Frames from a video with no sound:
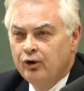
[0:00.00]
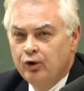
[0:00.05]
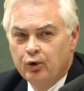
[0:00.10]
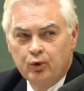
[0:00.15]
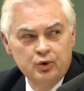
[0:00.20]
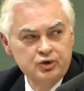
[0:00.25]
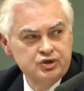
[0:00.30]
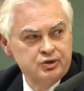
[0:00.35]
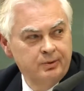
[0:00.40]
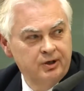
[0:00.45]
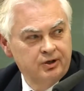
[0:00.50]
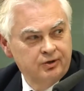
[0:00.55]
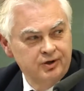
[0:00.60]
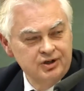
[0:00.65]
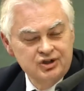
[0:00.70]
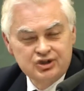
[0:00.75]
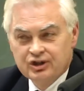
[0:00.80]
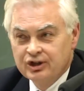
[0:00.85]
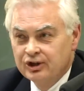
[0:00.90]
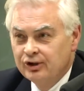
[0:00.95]
Laws were
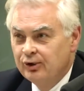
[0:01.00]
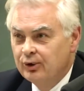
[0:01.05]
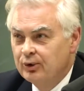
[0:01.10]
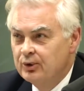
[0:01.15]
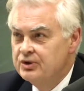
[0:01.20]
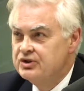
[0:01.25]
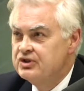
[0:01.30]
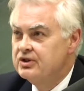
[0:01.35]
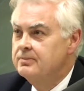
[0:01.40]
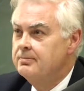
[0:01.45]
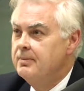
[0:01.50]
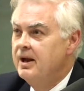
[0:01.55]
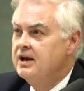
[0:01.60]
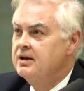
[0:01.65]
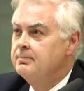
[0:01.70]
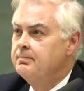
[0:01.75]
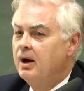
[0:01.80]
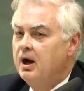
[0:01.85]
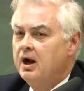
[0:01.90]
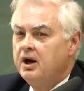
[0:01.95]
Christian laws and
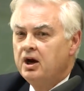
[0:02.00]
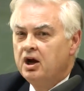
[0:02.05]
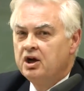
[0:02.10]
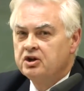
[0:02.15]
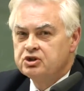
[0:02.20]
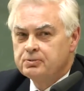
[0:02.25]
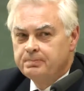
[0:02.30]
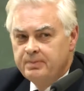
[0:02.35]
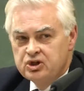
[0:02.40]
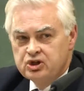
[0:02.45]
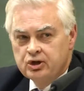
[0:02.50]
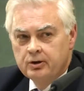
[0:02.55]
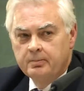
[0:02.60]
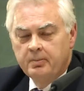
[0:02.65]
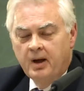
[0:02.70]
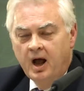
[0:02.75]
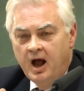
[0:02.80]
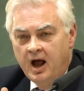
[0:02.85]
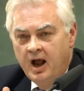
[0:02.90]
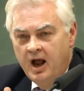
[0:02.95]
made by an
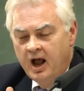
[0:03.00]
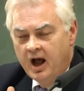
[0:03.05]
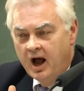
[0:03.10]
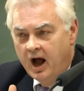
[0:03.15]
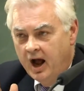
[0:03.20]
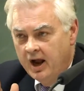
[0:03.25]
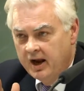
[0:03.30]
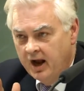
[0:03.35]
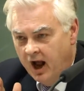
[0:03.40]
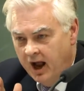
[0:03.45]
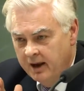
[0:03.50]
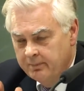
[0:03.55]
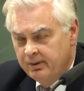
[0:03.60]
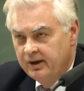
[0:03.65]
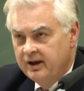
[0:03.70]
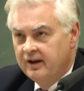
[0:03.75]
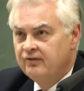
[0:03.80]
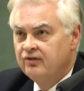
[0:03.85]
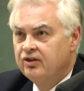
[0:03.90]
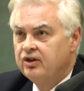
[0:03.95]
archbishop. I
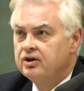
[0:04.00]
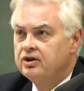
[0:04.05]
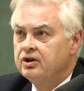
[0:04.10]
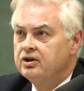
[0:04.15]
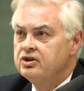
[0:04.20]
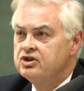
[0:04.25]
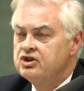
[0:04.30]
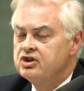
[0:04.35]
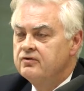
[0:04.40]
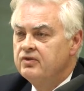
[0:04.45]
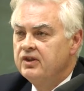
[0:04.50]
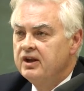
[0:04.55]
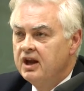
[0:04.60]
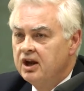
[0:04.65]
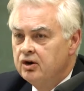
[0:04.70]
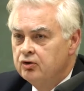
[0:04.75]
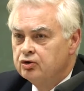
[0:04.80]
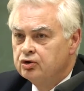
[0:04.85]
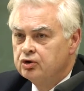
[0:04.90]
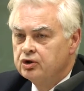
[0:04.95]
believe that it is in the
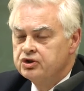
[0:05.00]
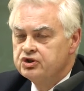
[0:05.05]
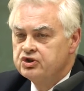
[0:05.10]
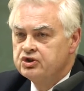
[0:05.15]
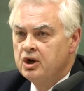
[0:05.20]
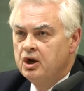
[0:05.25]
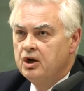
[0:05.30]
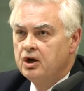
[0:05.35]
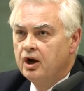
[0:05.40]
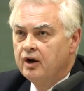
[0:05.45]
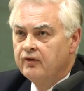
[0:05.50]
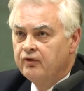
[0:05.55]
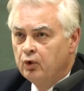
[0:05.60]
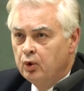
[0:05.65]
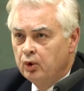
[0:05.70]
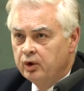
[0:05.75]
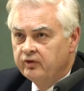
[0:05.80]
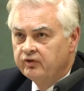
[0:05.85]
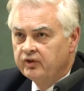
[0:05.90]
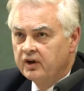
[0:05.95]
interest of
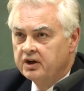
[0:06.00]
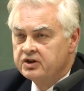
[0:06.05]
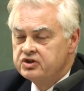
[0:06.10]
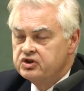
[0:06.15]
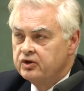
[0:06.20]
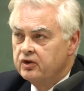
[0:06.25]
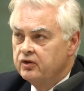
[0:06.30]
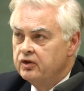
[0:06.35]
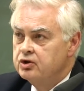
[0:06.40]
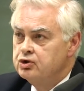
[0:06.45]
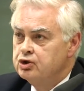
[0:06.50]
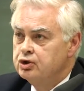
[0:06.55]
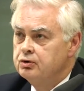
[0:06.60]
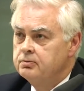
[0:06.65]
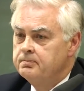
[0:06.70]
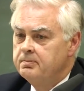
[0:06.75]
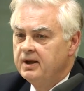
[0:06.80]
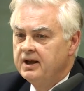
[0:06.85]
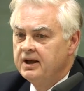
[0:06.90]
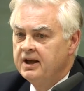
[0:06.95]
all of us that there
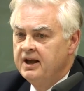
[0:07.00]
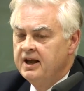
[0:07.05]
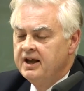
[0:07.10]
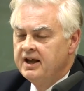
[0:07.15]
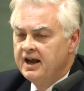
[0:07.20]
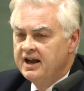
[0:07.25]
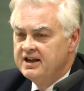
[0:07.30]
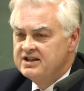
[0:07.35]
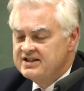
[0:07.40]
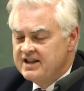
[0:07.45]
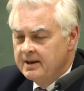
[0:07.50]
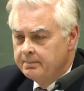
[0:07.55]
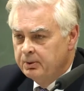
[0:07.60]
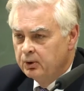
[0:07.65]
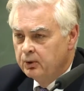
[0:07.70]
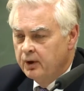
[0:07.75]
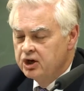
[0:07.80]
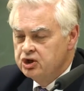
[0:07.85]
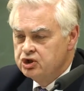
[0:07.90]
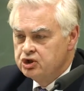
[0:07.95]
should be a
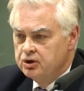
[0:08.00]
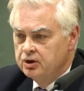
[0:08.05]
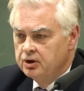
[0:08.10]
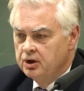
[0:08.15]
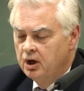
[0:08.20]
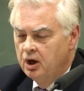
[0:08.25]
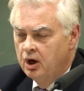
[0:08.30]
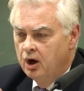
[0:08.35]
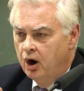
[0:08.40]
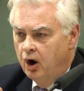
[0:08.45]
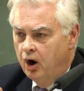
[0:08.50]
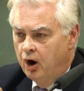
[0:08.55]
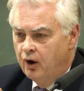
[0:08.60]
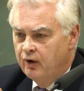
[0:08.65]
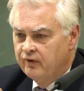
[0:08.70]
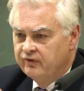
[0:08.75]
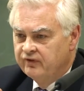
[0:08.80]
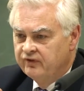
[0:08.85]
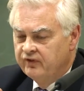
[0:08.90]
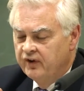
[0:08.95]
separation
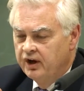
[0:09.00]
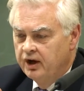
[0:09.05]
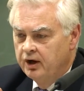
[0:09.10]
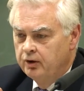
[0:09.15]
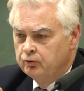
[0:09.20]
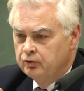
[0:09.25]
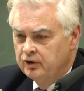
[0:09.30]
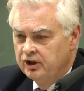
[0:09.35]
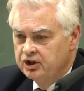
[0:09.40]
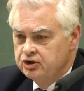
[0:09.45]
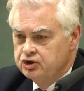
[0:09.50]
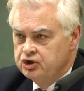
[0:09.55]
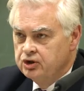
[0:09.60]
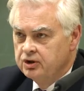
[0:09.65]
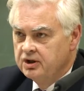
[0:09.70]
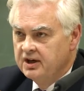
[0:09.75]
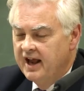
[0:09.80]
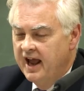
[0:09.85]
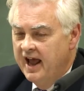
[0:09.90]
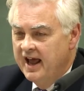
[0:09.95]
of
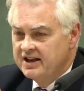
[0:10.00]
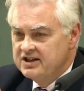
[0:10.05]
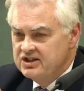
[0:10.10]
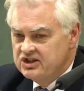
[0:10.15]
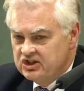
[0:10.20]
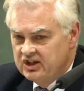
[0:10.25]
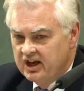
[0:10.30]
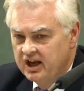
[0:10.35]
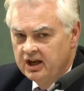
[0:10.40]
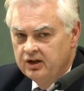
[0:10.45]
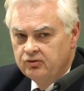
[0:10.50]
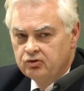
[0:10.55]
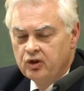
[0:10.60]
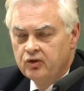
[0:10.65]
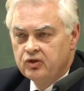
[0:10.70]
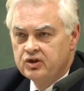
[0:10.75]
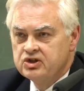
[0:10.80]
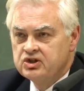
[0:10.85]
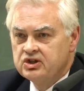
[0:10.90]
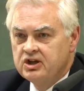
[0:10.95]
religion and state,
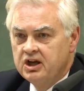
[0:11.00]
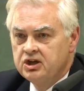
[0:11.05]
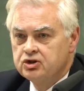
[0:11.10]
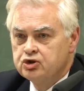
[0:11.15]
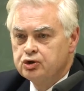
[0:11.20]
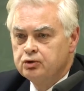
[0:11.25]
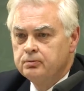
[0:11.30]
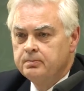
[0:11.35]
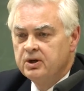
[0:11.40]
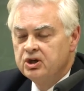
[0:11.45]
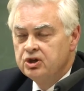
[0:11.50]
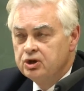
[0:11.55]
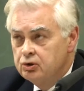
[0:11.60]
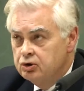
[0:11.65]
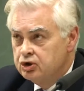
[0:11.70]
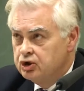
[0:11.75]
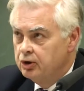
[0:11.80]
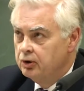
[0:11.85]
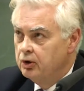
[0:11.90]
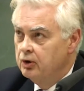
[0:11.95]
that the state should be
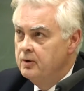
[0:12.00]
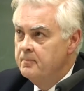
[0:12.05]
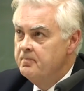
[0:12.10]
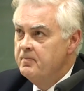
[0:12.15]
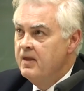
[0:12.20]
neutral.